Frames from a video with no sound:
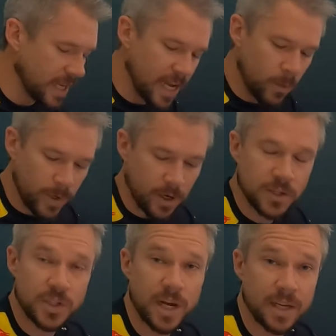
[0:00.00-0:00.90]
Today we
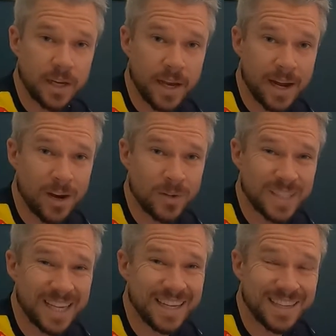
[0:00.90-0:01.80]
are checking
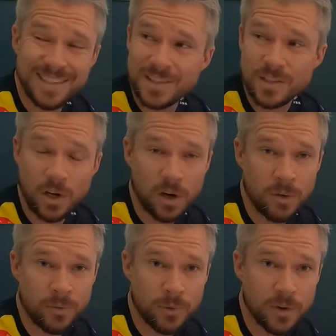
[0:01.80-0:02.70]
out an
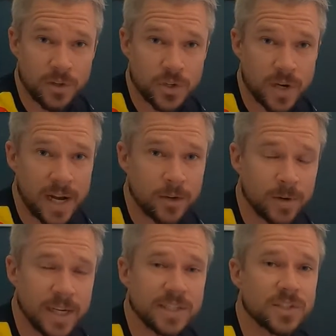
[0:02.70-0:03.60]
install for the
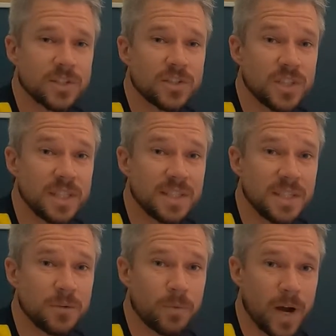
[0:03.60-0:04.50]
TRAKRACER
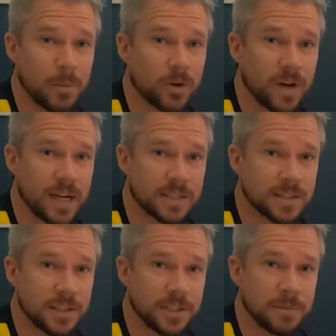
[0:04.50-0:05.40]
GT Fiberglass
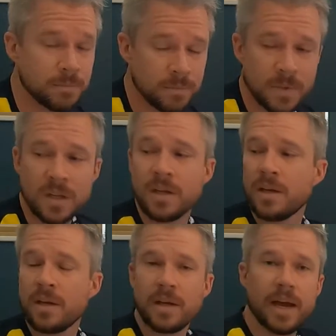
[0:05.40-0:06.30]
seat.
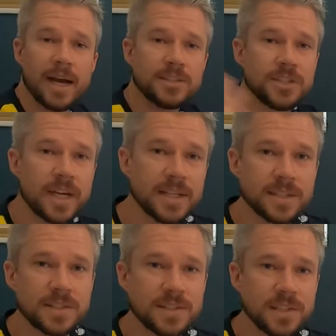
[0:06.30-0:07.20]
As you guys
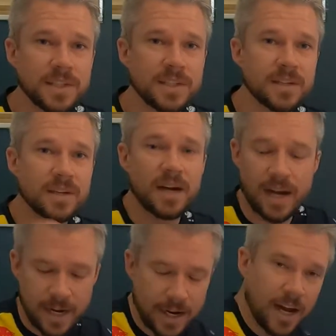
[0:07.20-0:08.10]
could see,
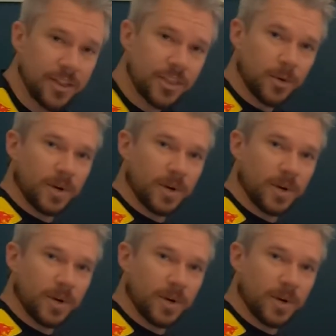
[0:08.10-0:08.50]
I got the